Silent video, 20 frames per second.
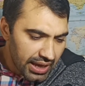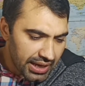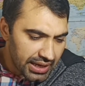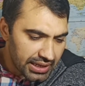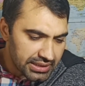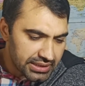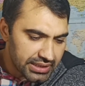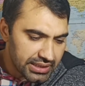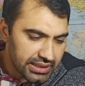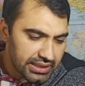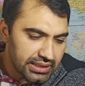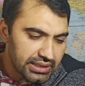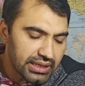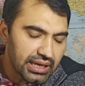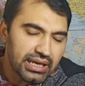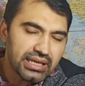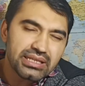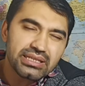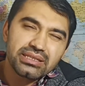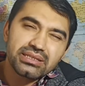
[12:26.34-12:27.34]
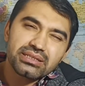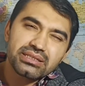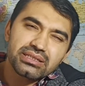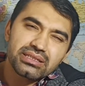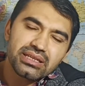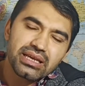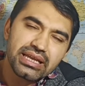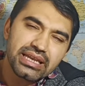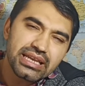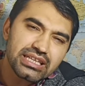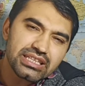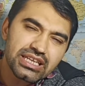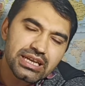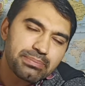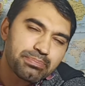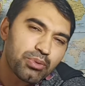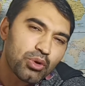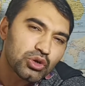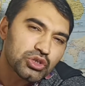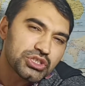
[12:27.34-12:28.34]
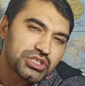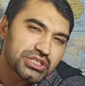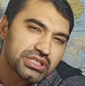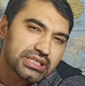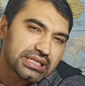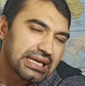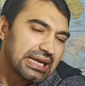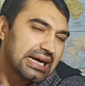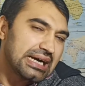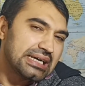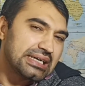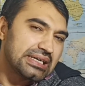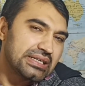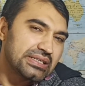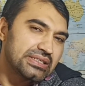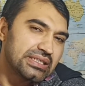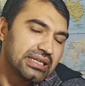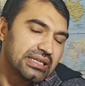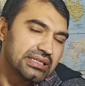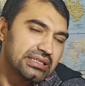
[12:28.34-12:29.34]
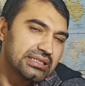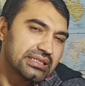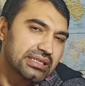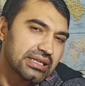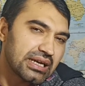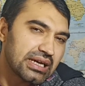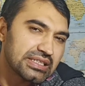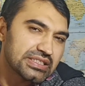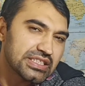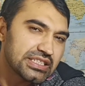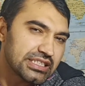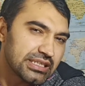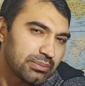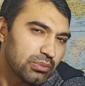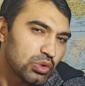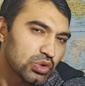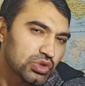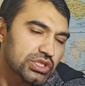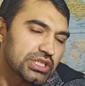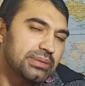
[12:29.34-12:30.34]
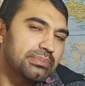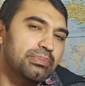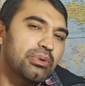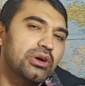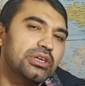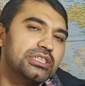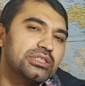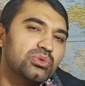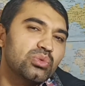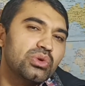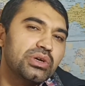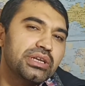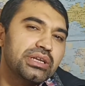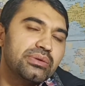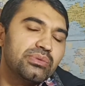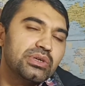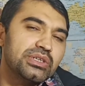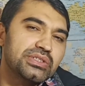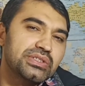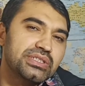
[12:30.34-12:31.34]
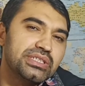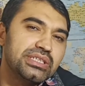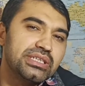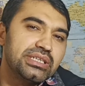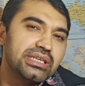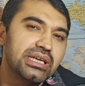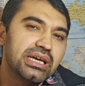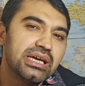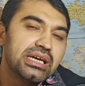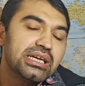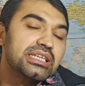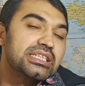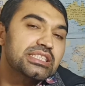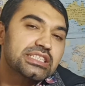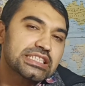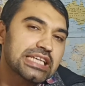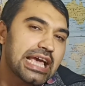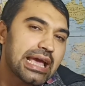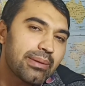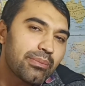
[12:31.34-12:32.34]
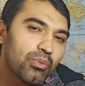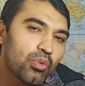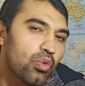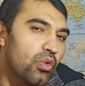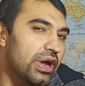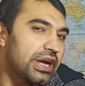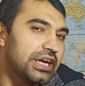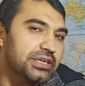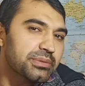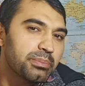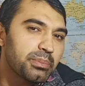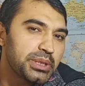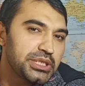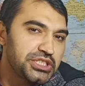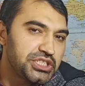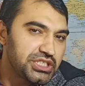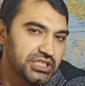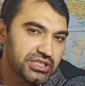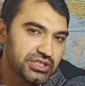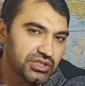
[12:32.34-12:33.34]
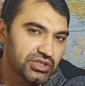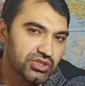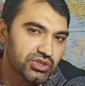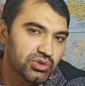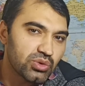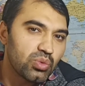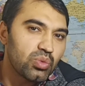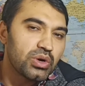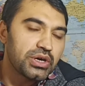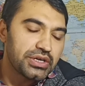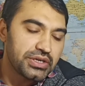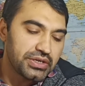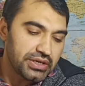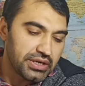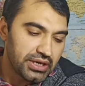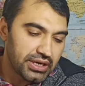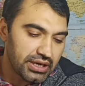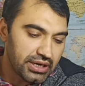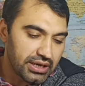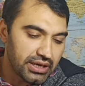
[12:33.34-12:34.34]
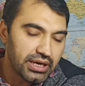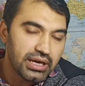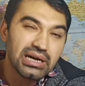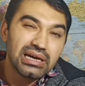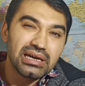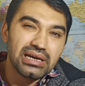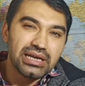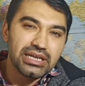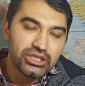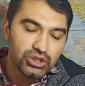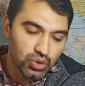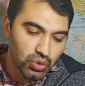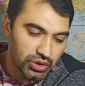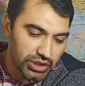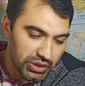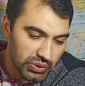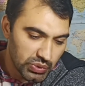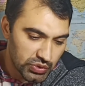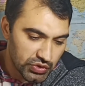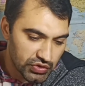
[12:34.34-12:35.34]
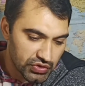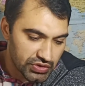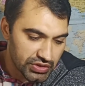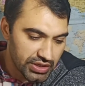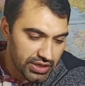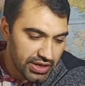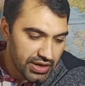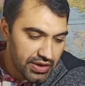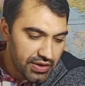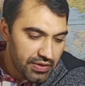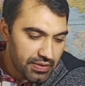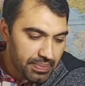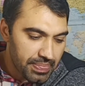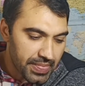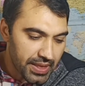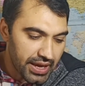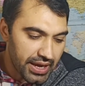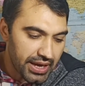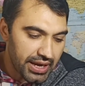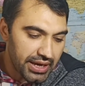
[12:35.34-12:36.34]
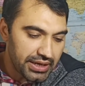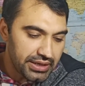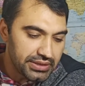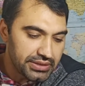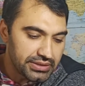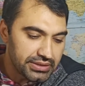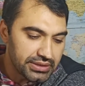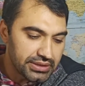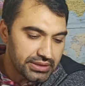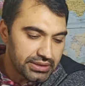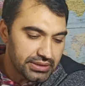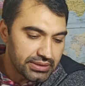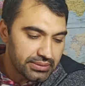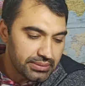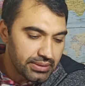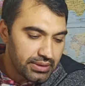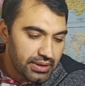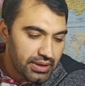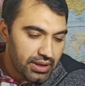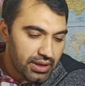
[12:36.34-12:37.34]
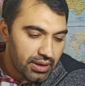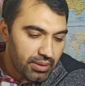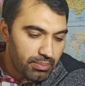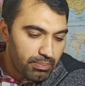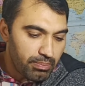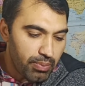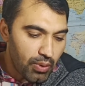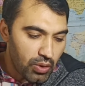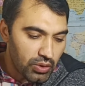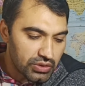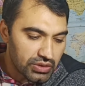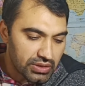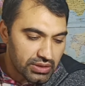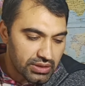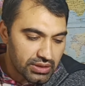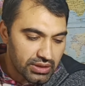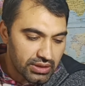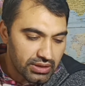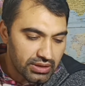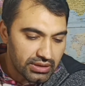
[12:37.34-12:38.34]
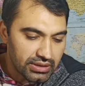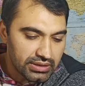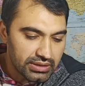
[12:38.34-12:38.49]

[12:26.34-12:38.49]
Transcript: And another important class, and the most important one, was the same weight measures were introduced, and both